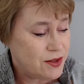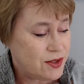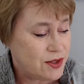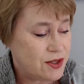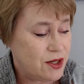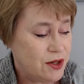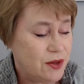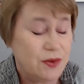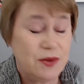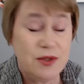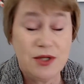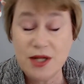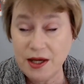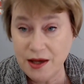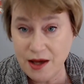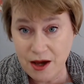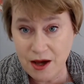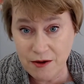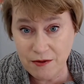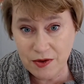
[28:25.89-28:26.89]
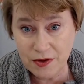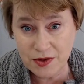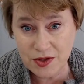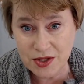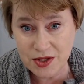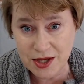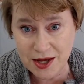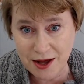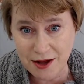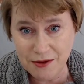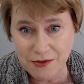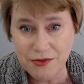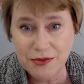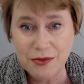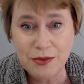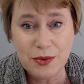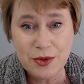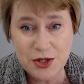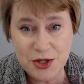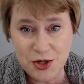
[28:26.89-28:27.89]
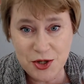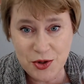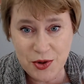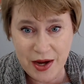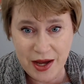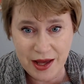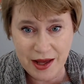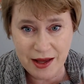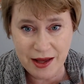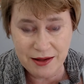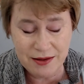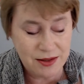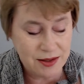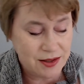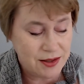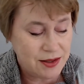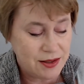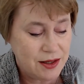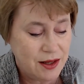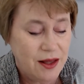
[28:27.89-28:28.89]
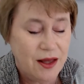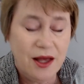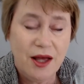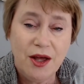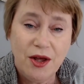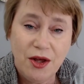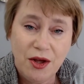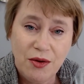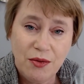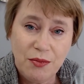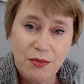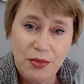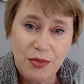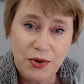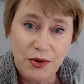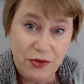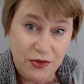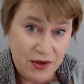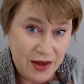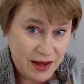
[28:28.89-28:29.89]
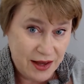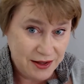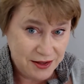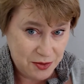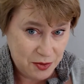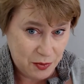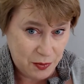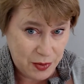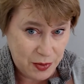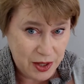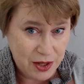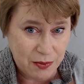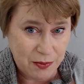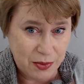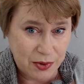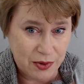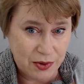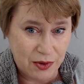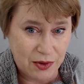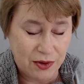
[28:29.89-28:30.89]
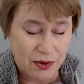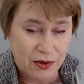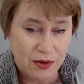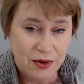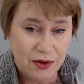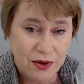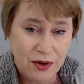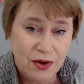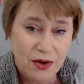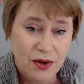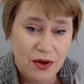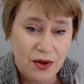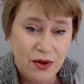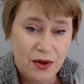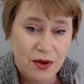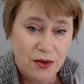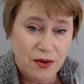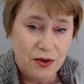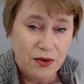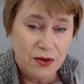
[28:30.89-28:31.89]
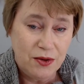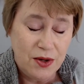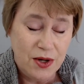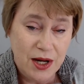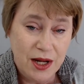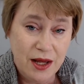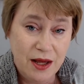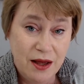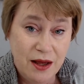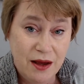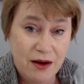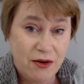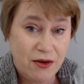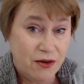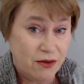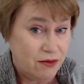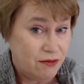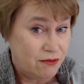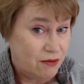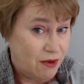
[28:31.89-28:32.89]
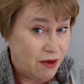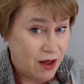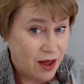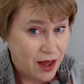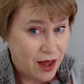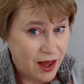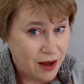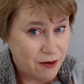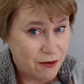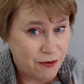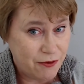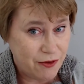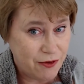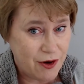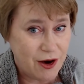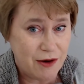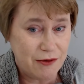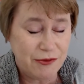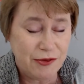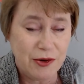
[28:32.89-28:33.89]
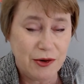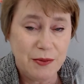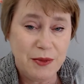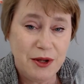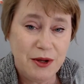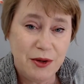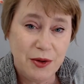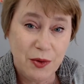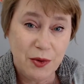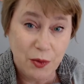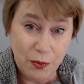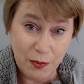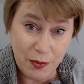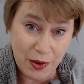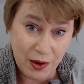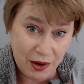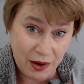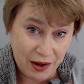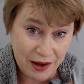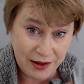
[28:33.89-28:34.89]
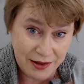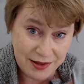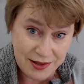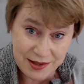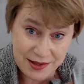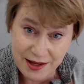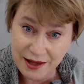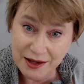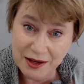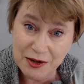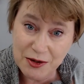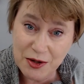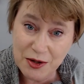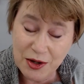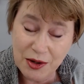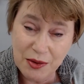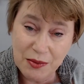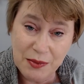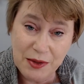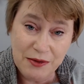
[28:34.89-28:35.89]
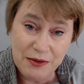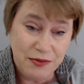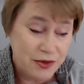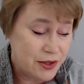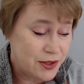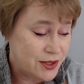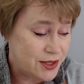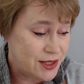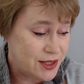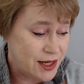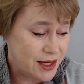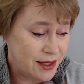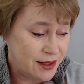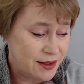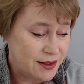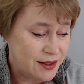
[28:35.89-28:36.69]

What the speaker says: So take care of yourself, wash your hands, protect the people near and far from you by staying at home if you're sick.